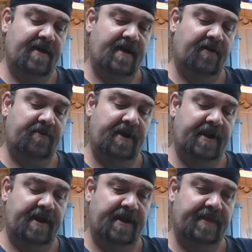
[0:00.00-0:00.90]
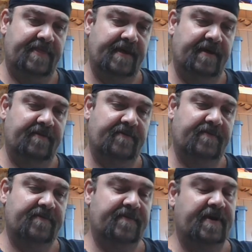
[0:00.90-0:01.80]
I'll read anything
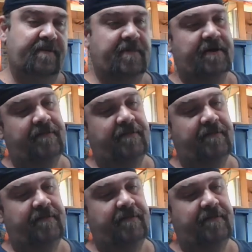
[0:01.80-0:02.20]
Nightmare